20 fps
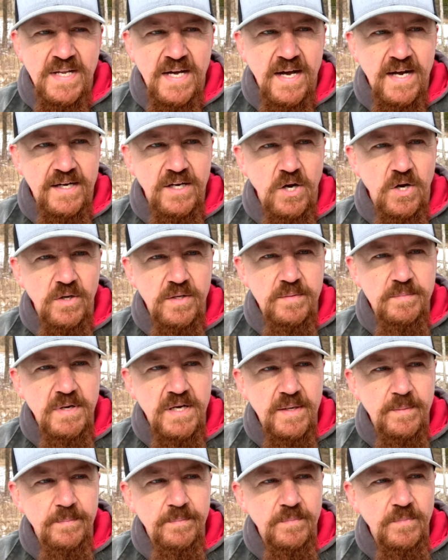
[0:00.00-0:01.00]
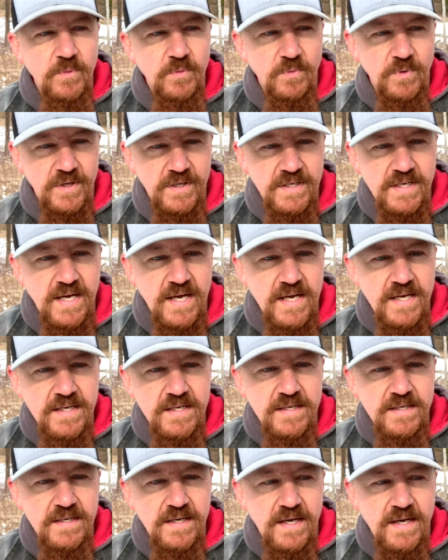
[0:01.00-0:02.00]
I called him up one day,
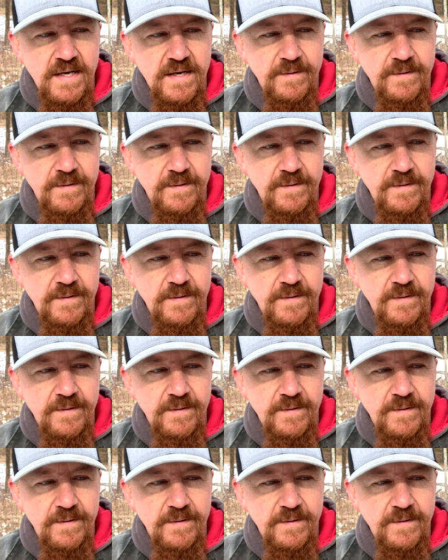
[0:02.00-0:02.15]
and